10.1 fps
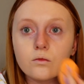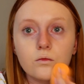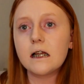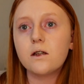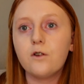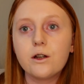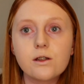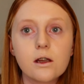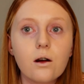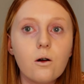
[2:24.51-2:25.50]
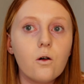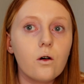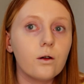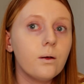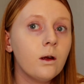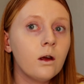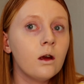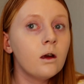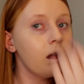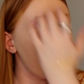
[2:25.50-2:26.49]
That's the first layer on.
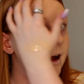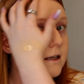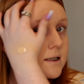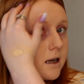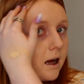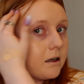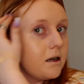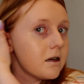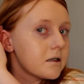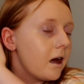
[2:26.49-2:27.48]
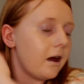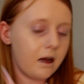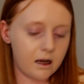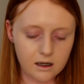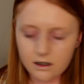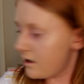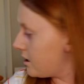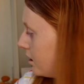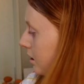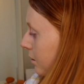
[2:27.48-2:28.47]
It is nice. It
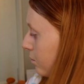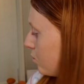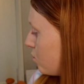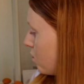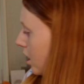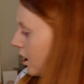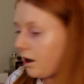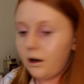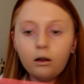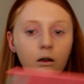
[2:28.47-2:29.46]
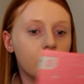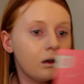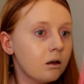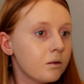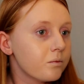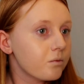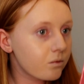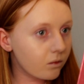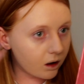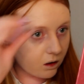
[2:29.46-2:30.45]
is more
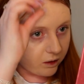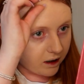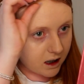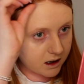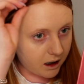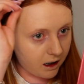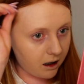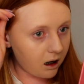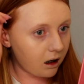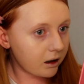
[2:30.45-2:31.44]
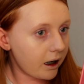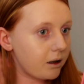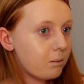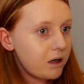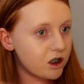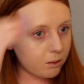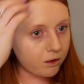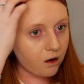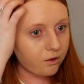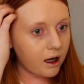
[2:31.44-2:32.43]
of, like I say, a kind of medium
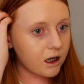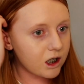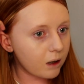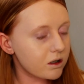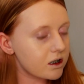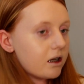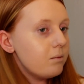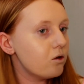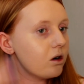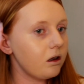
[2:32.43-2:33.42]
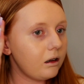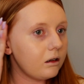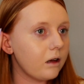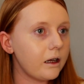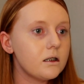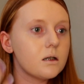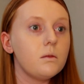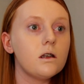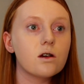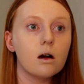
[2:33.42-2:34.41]
coverage. I would say more light to
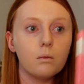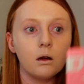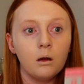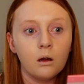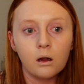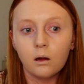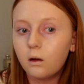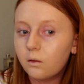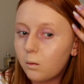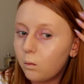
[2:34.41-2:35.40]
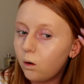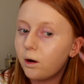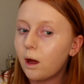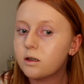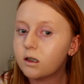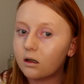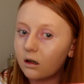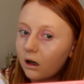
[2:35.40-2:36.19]
medium, if I'm honest.